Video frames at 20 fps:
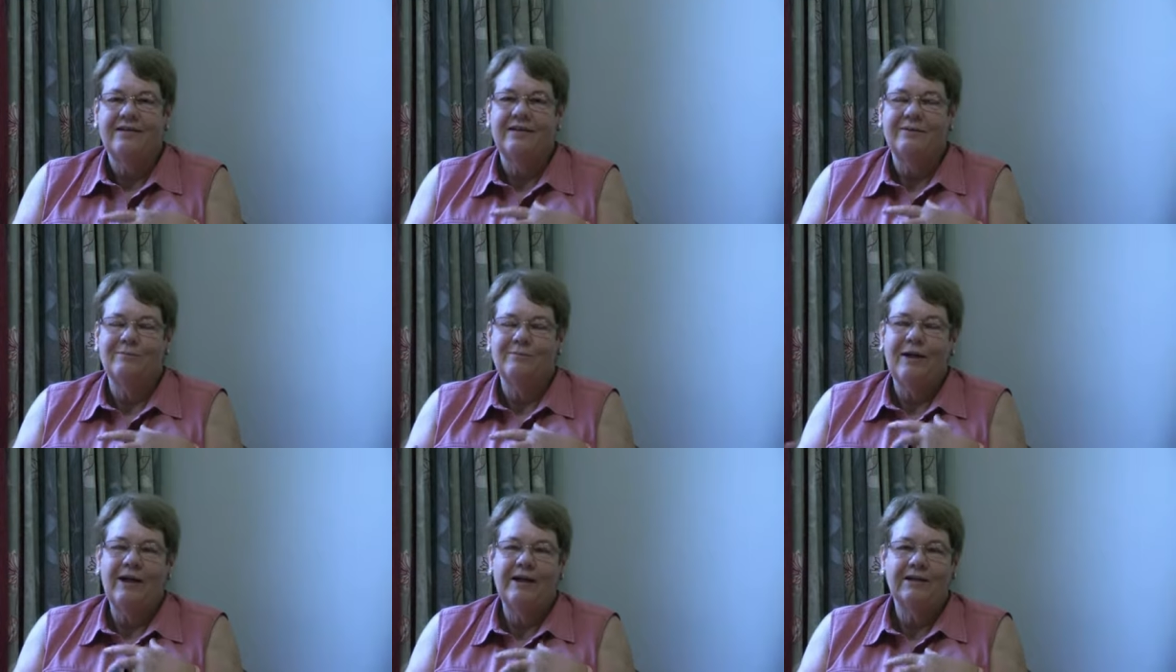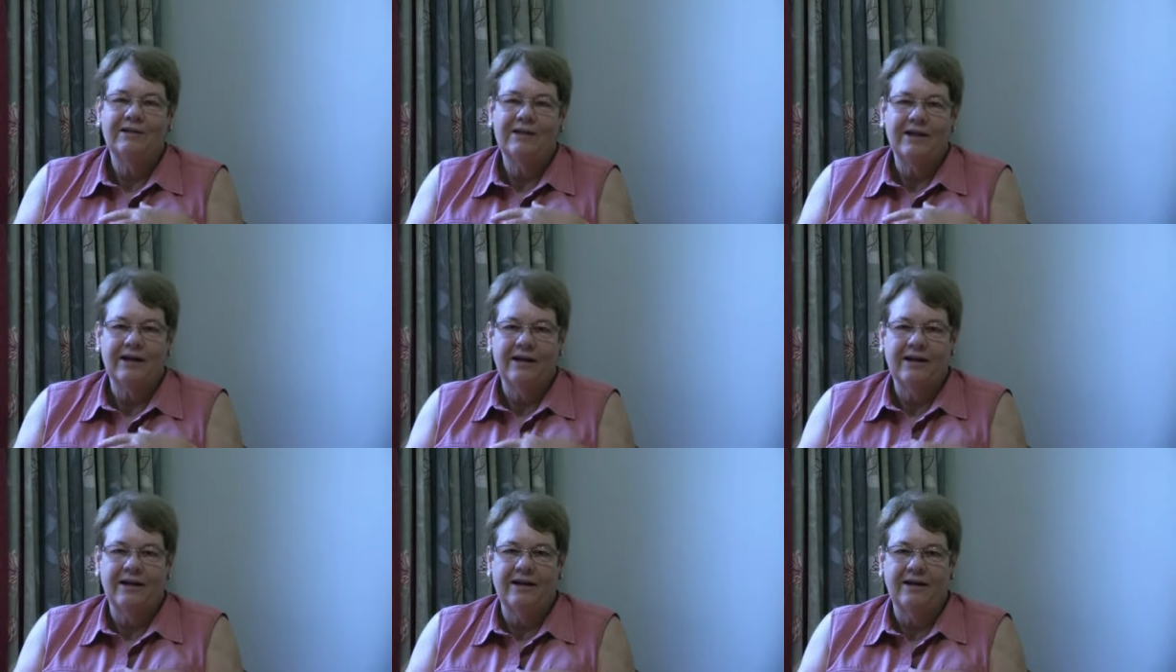that
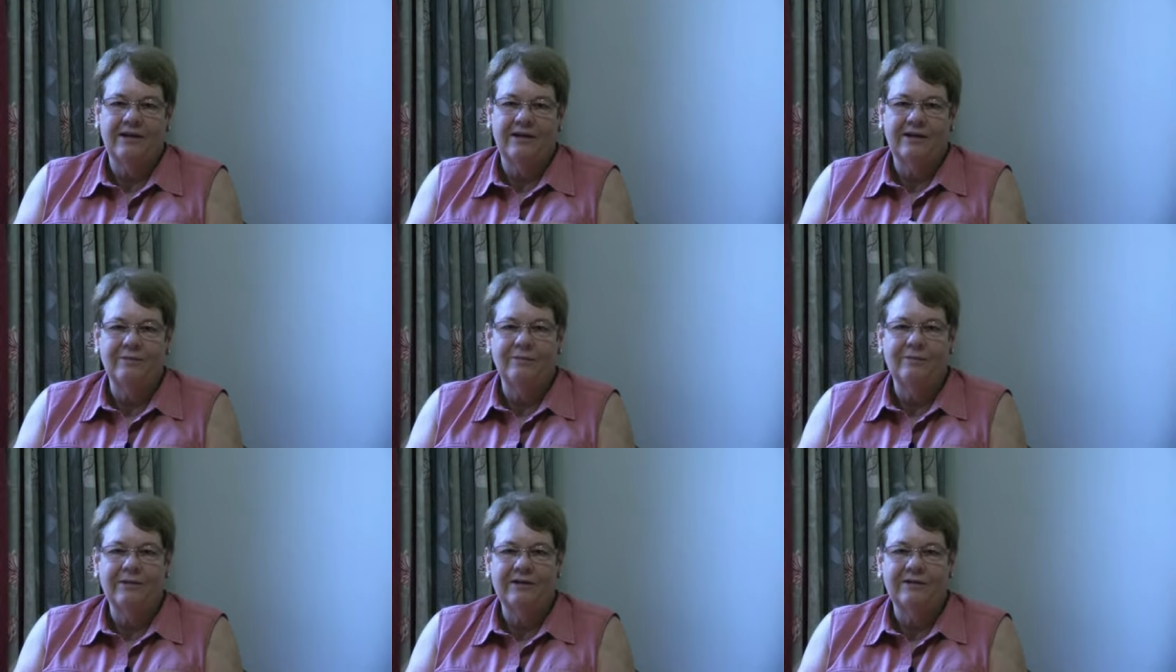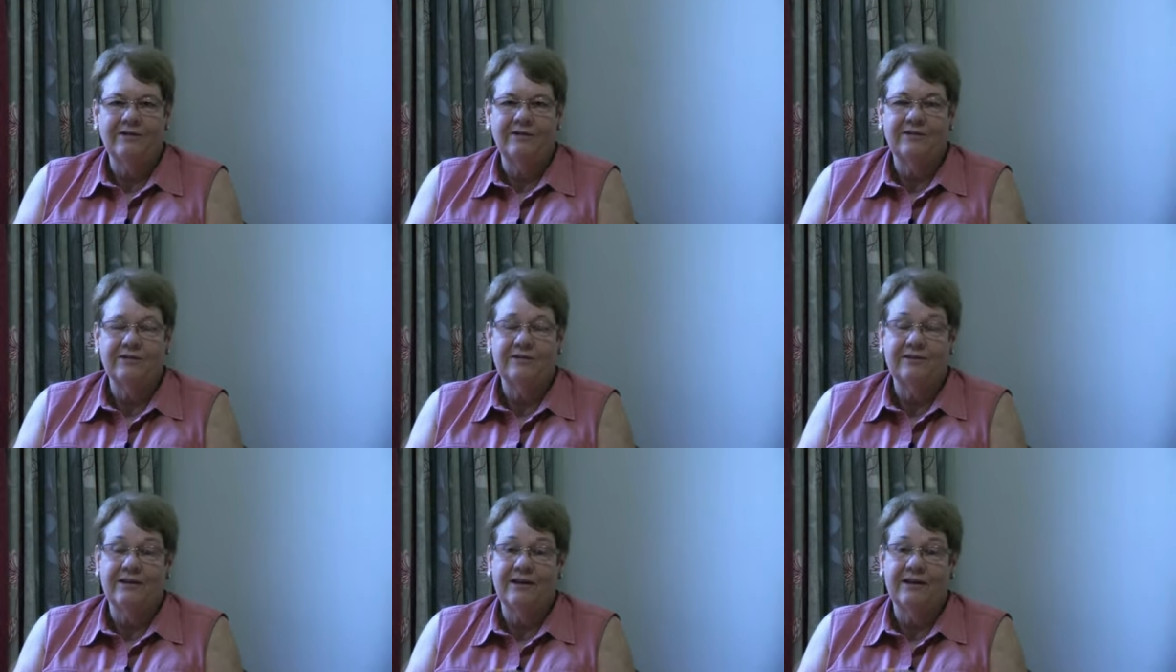matched our home
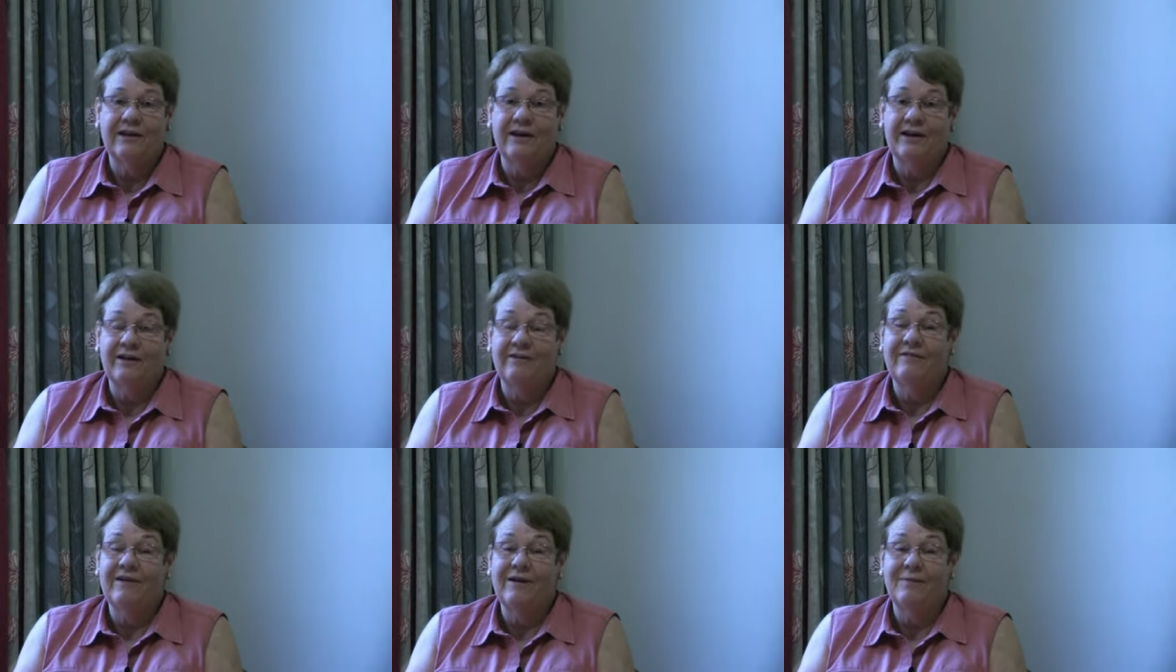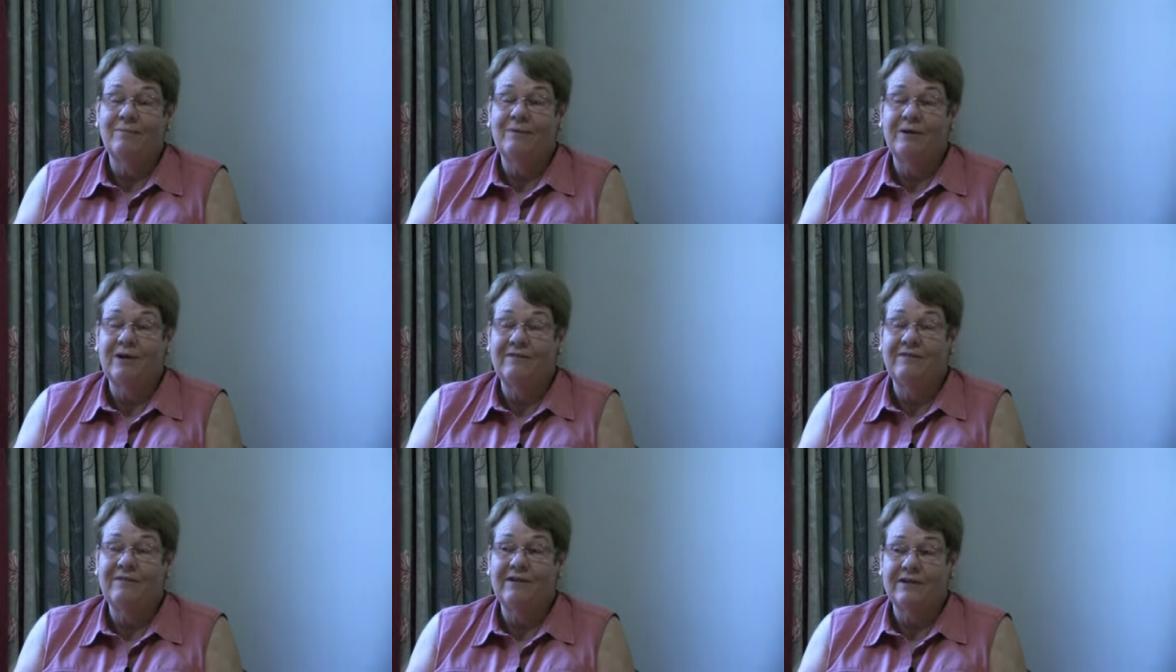because the colour of our
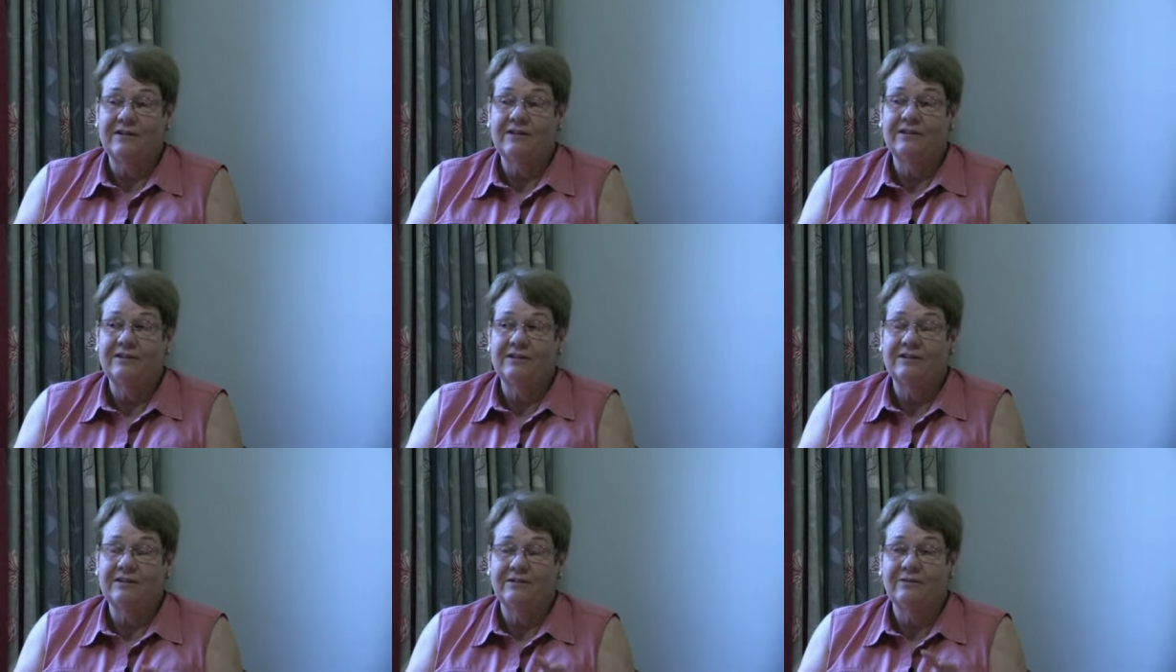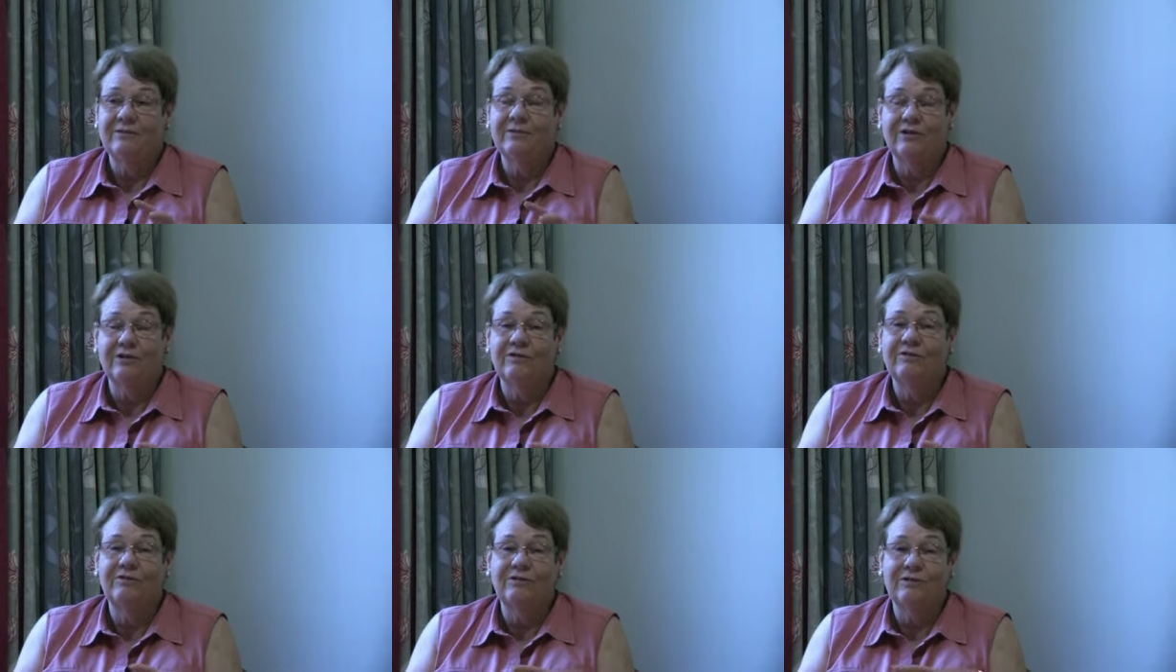previous
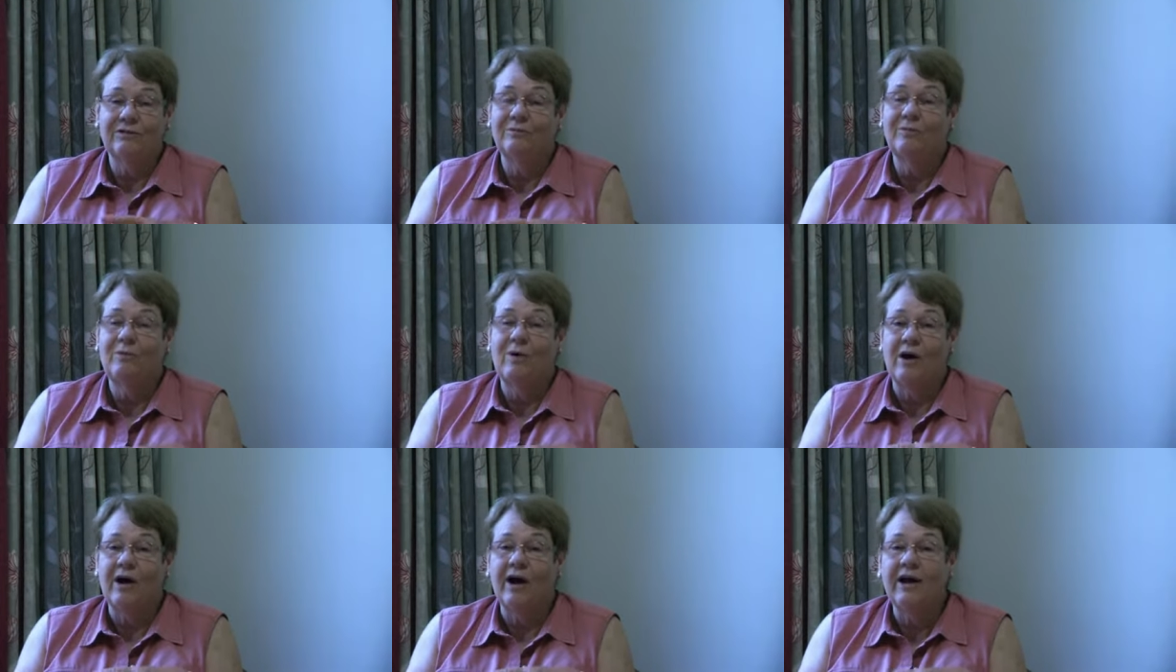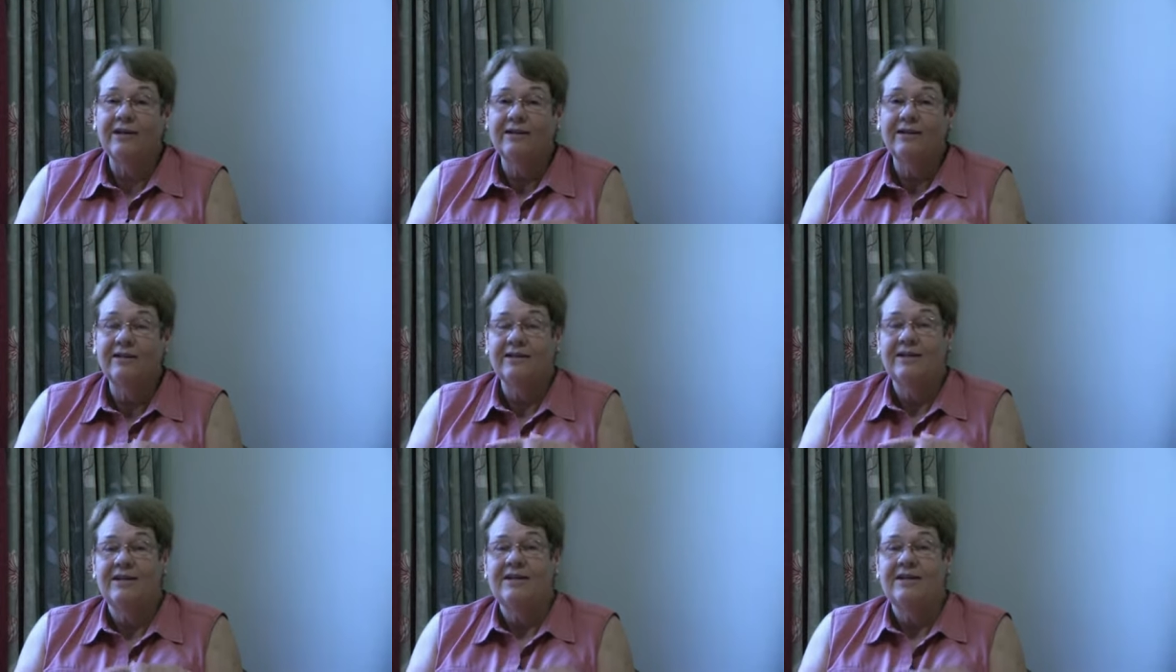roof was white